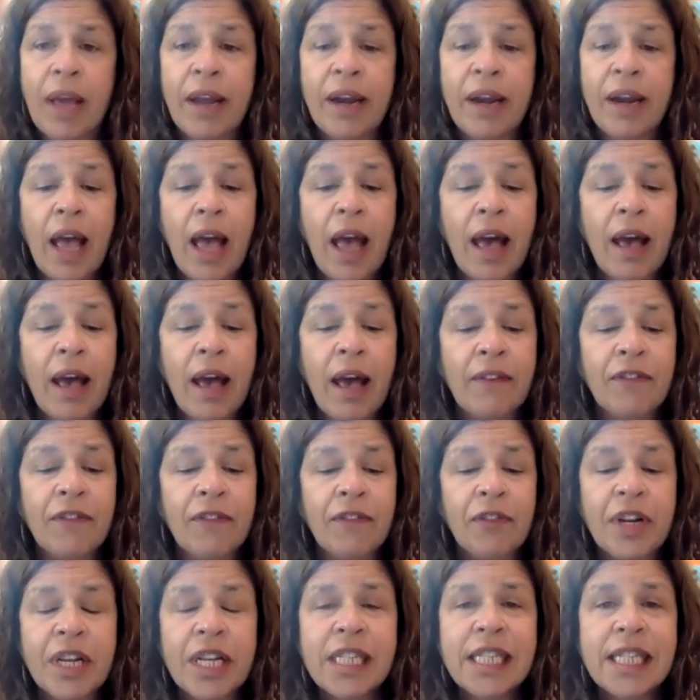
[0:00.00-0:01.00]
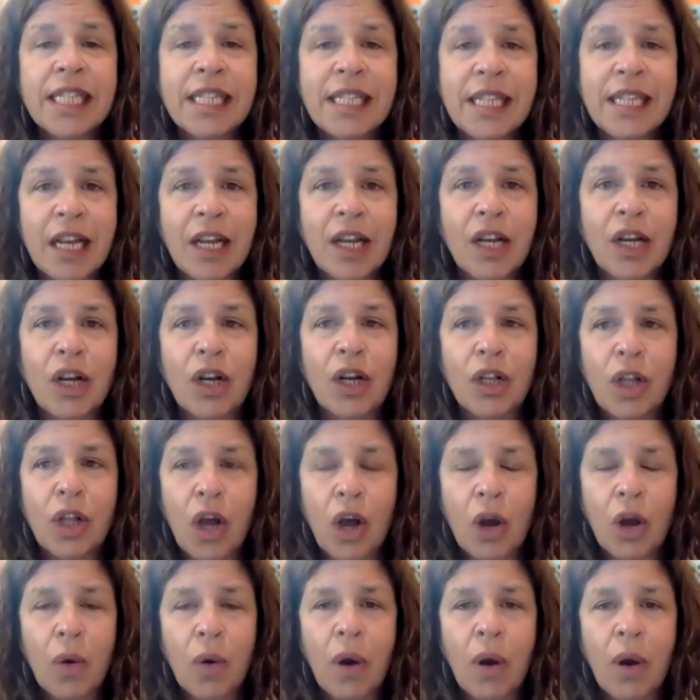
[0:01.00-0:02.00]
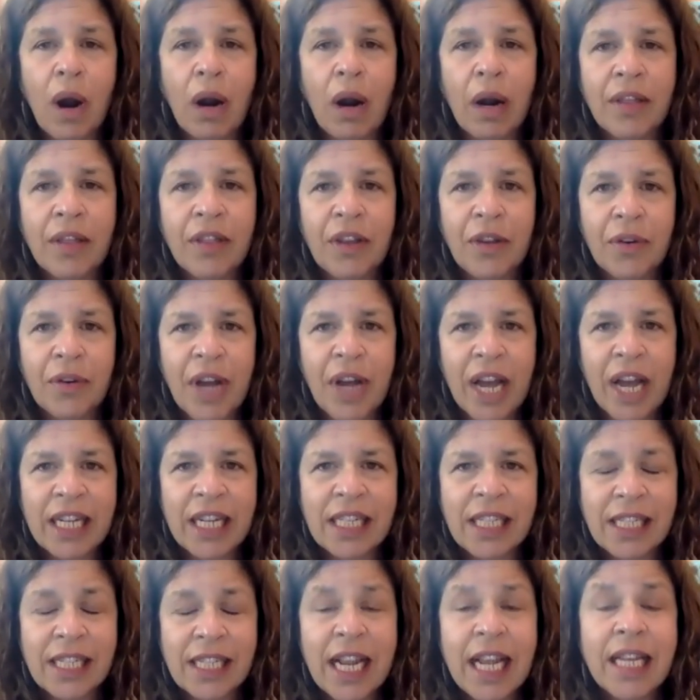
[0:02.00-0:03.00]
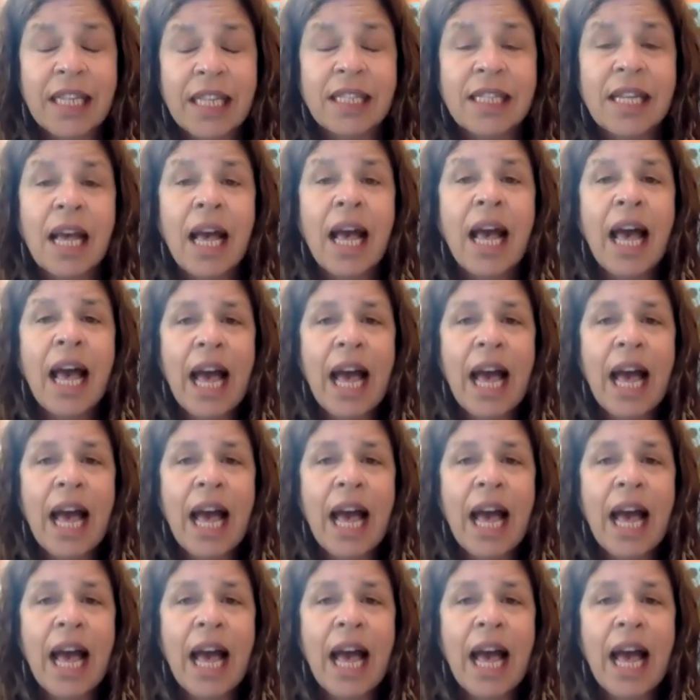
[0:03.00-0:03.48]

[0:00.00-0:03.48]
and every single OR in the United States